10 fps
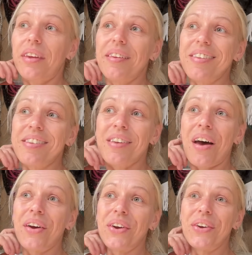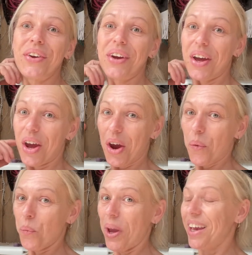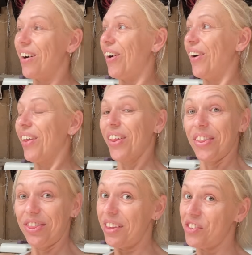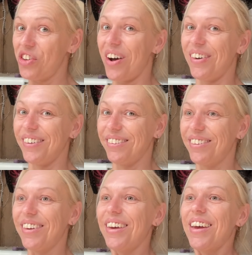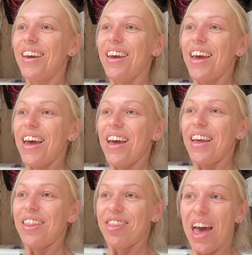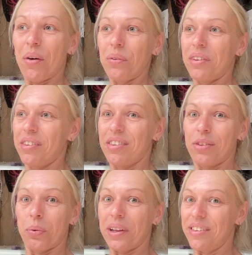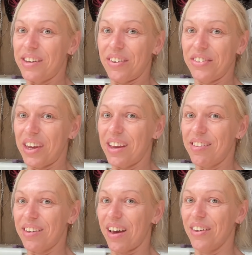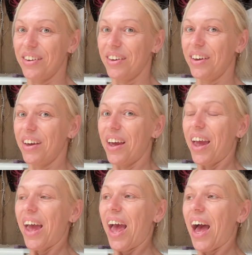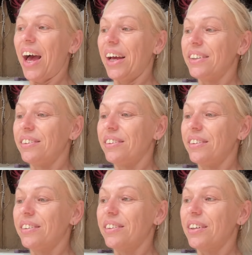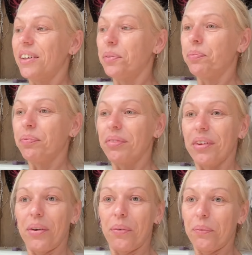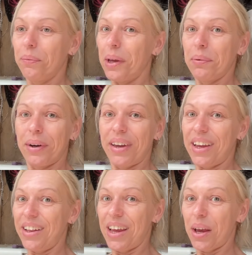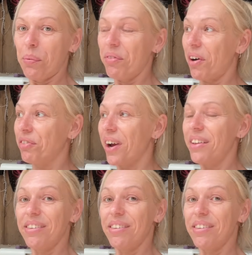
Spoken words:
So we got this yard. That was 20 odd years ago. And we were in here with our friend.